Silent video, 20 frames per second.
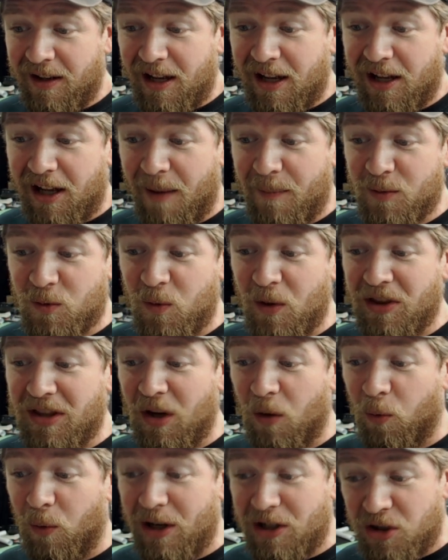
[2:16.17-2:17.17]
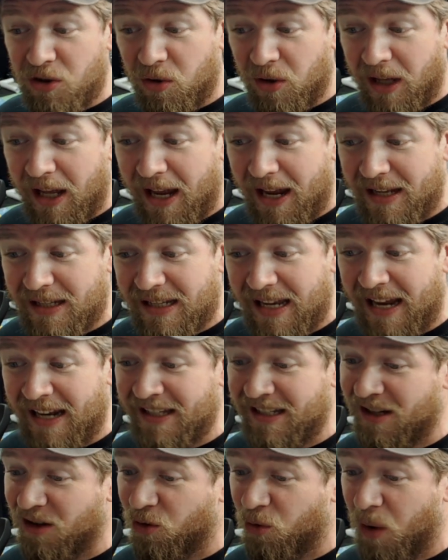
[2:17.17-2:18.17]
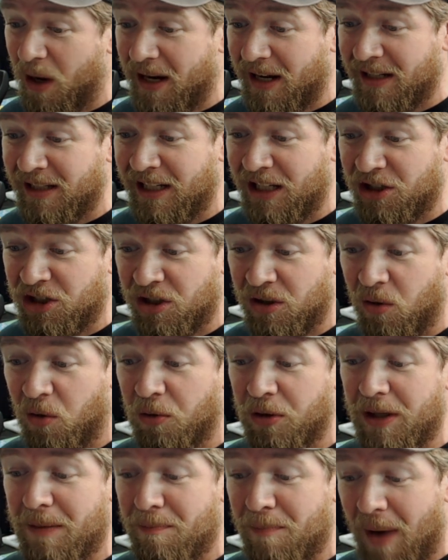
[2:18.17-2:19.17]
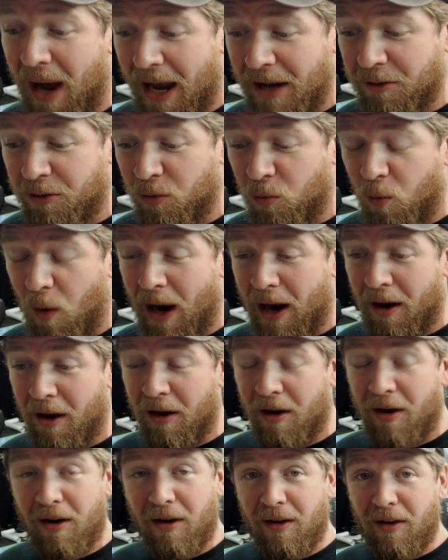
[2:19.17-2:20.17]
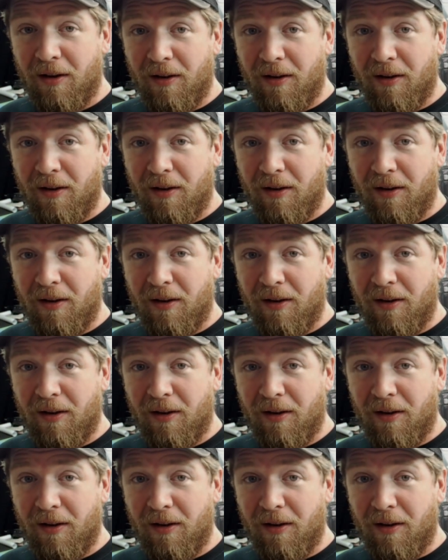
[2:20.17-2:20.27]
It comes with the original case and is in great condition. Only minor wear,